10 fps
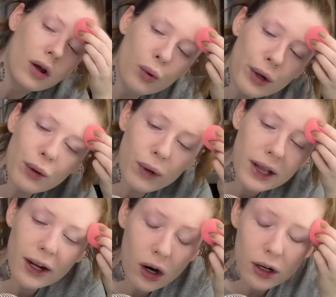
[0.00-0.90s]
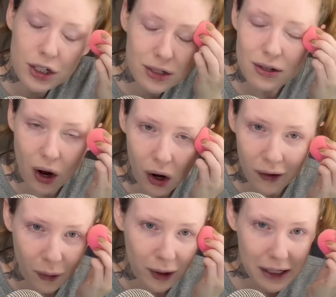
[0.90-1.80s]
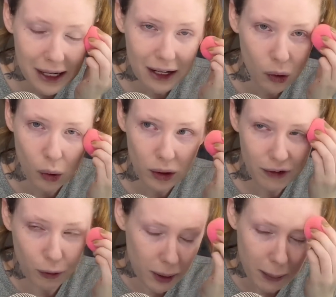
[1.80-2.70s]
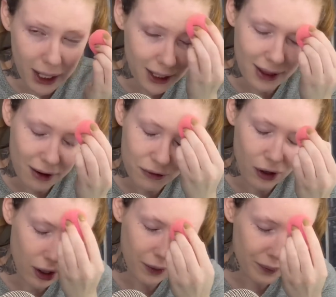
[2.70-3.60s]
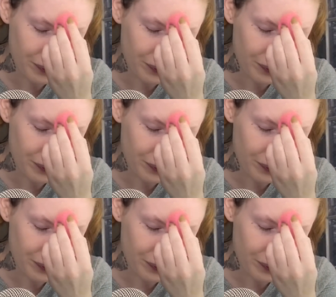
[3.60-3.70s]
We really are just all going to get old if we make it that far.